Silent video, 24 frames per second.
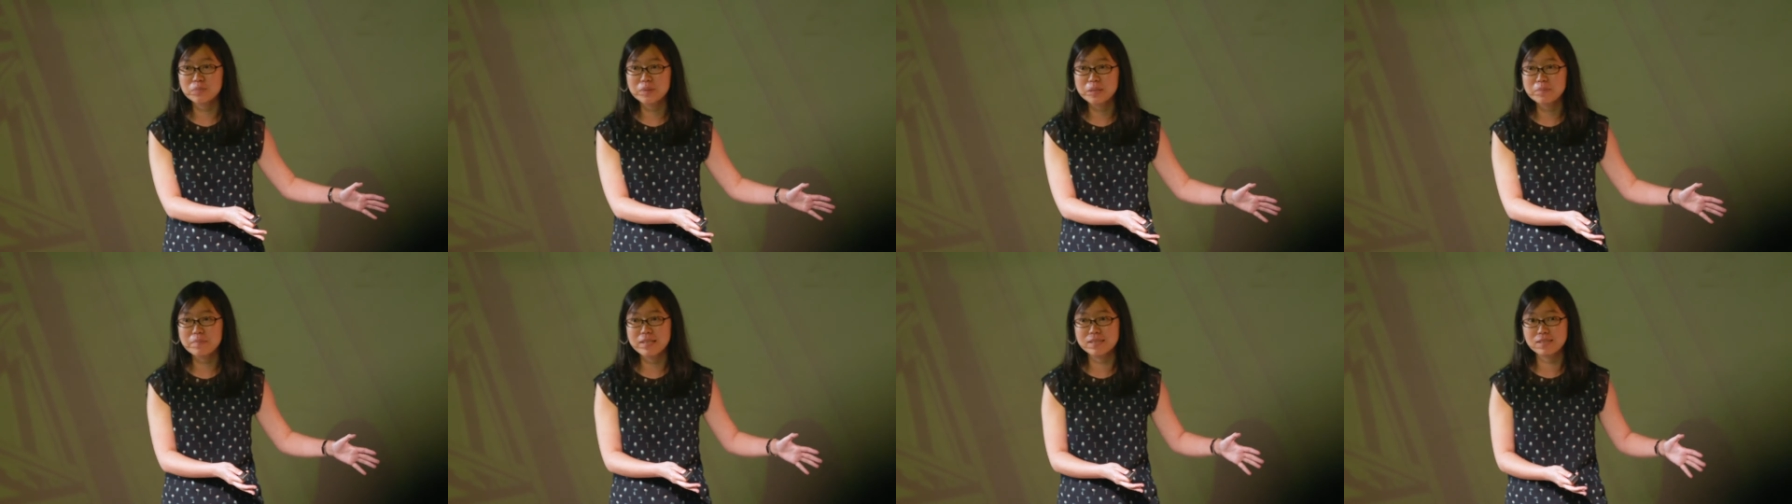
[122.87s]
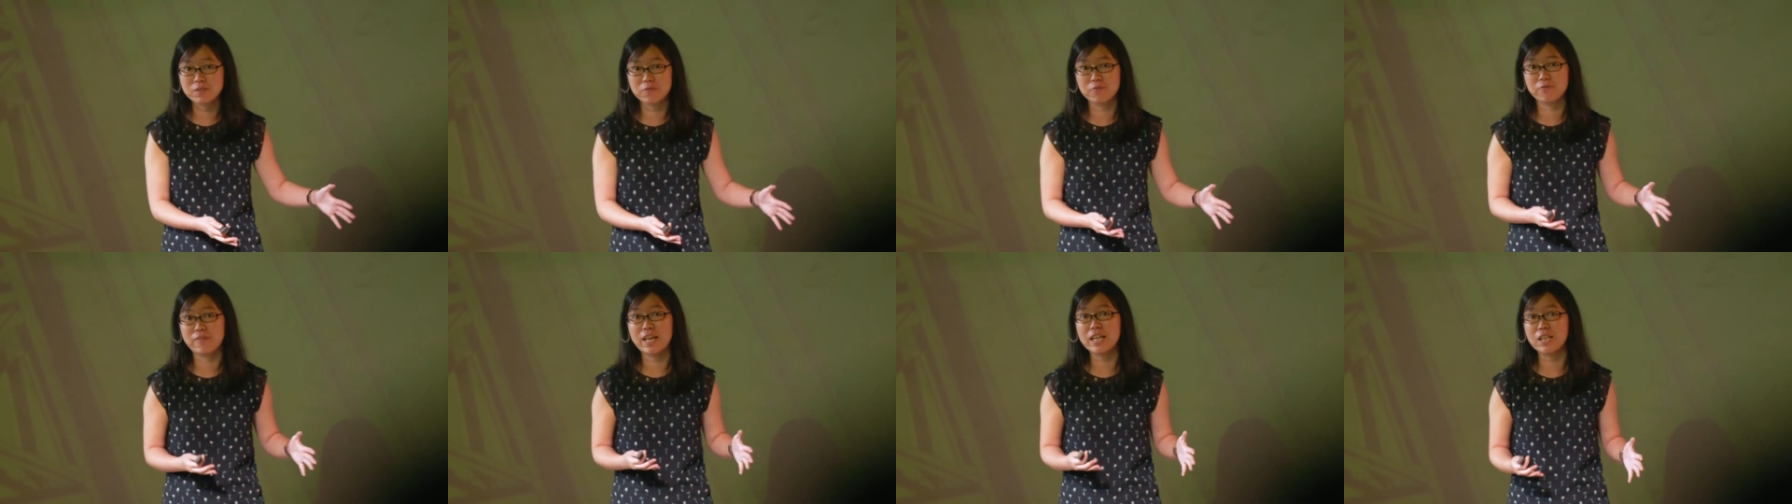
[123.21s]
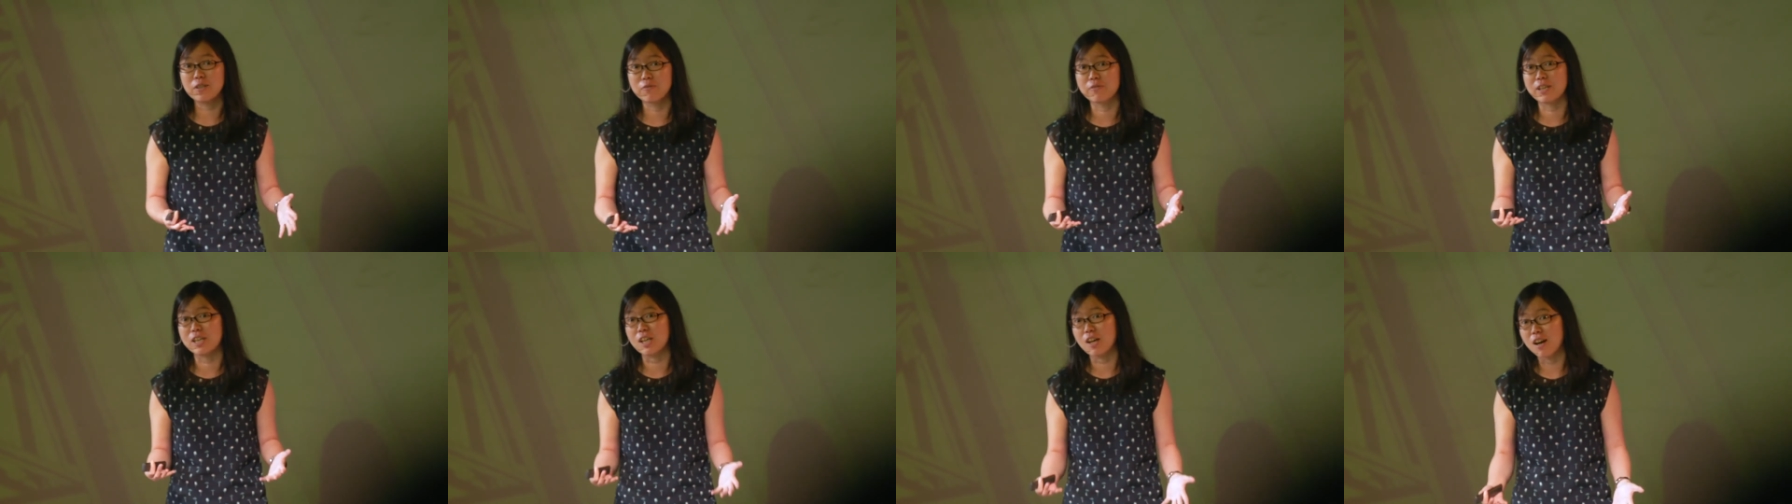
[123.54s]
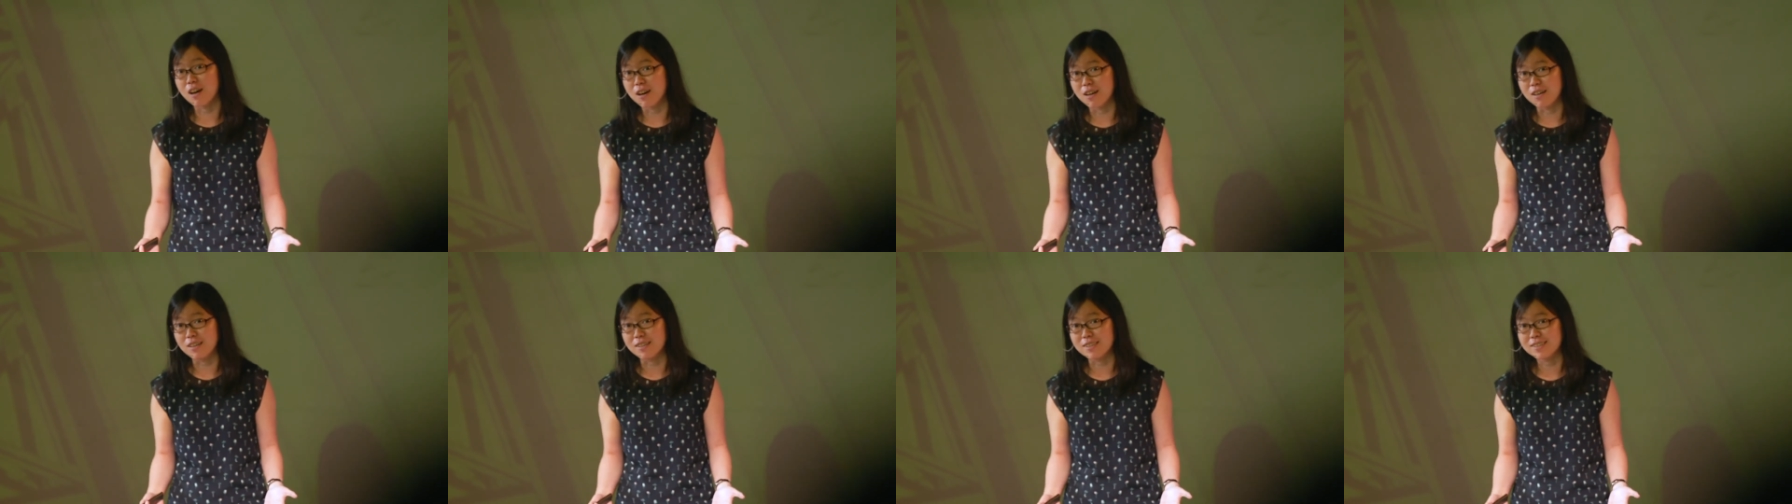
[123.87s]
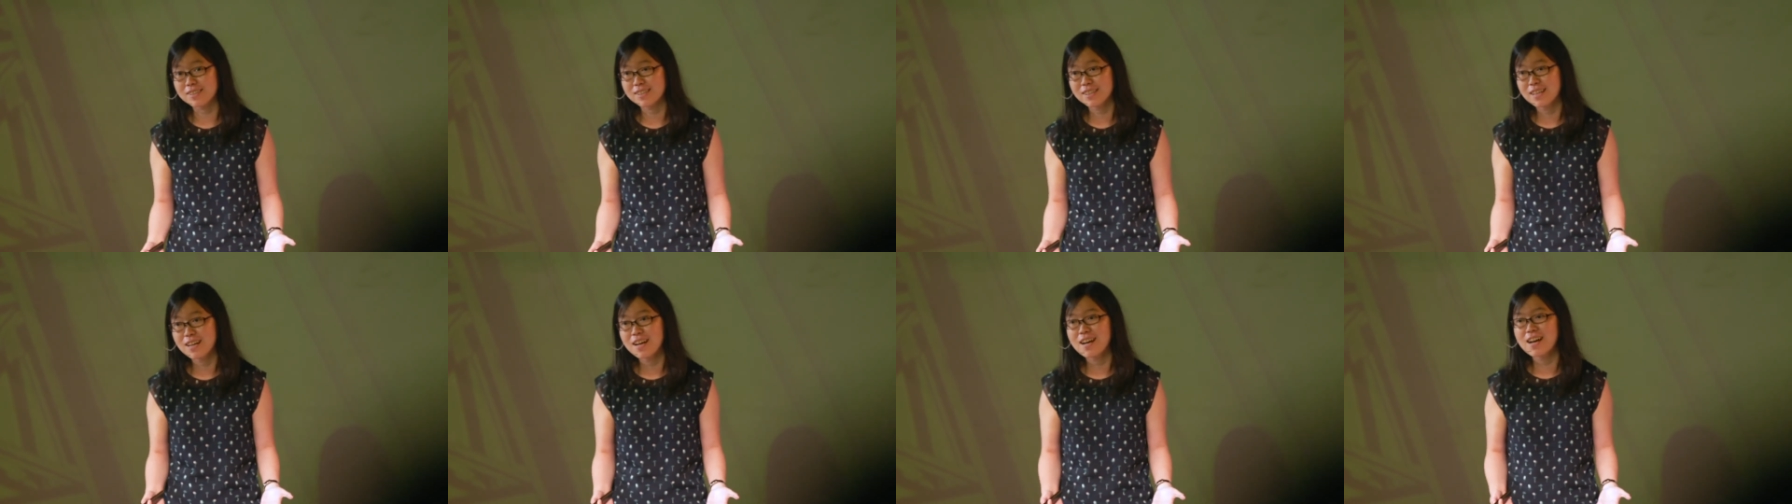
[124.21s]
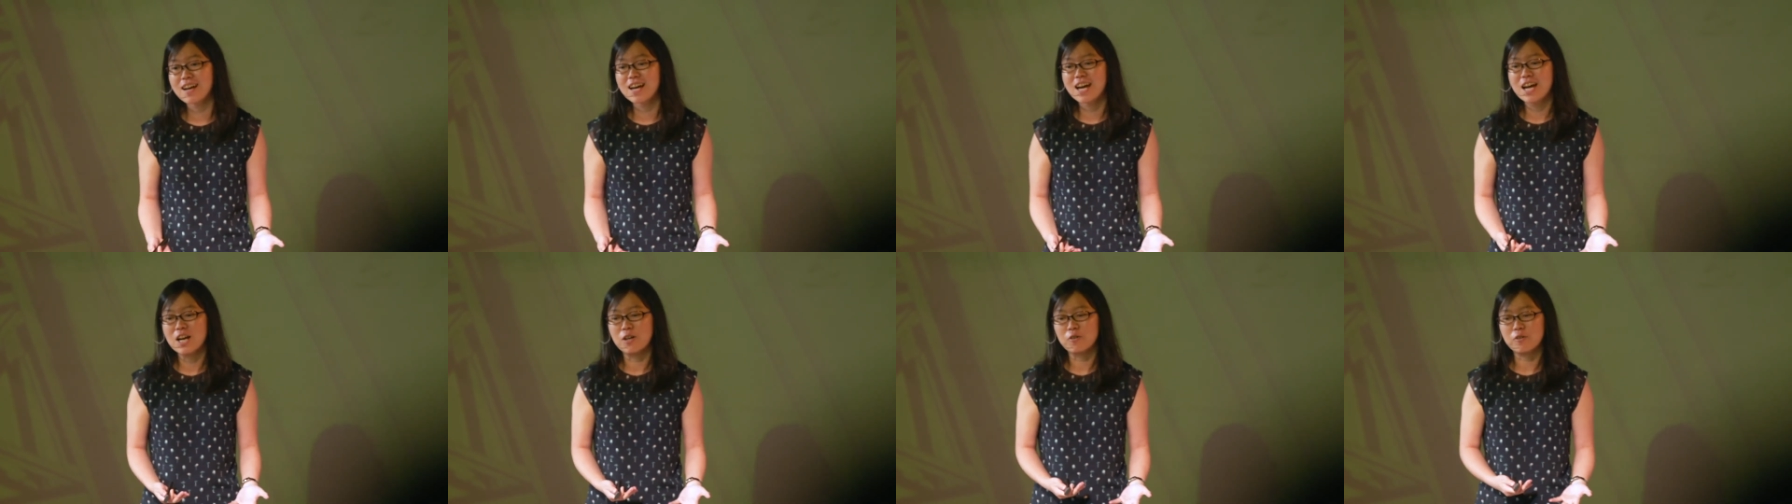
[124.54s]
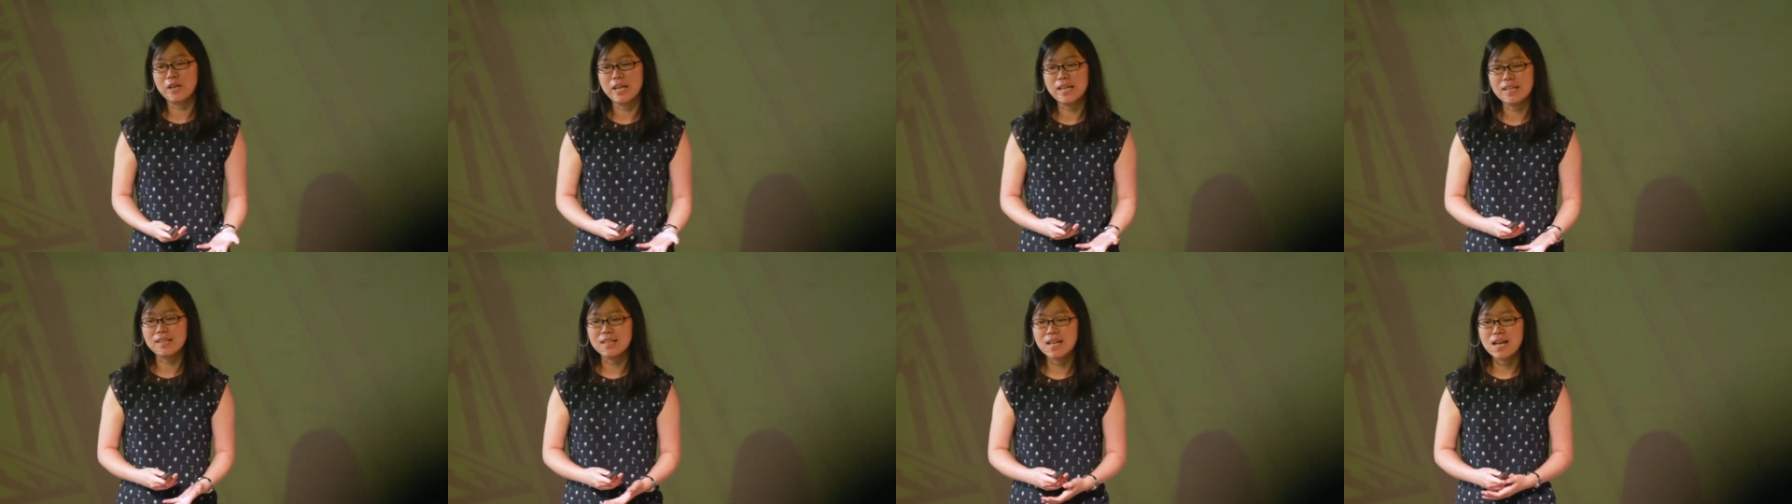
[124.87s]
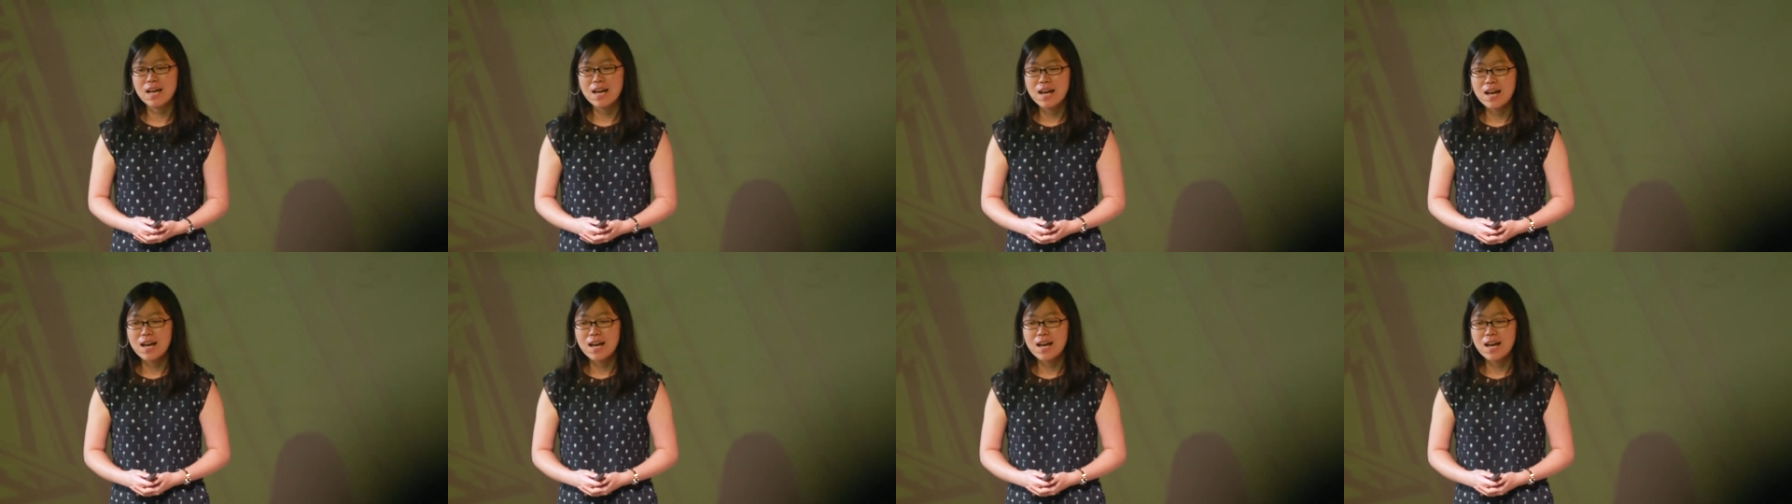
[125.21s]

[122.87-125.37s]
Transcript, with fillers: to me makes it very, very hard, right?